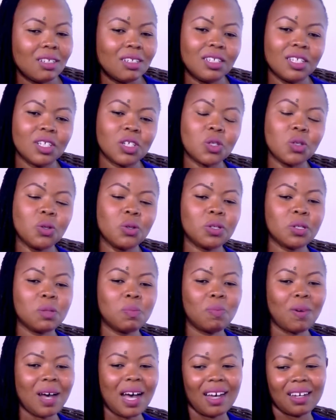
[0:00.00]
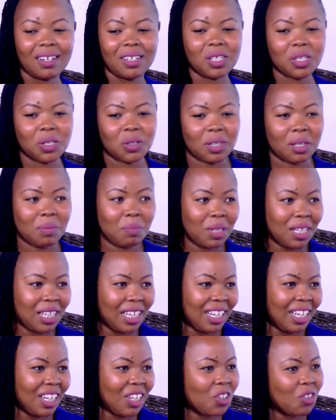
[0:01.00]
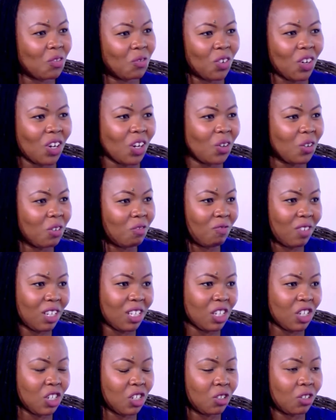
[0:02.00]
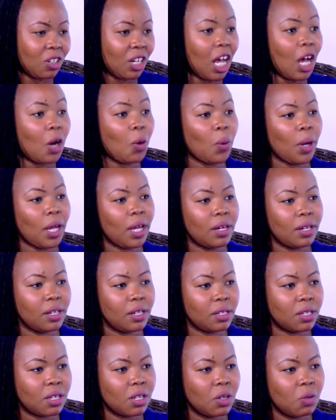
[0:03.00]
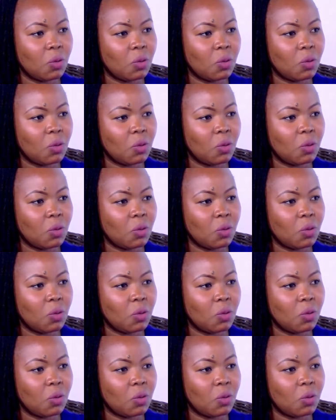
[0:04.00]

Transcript: It just goes back to the beginning of our conversation, awareness.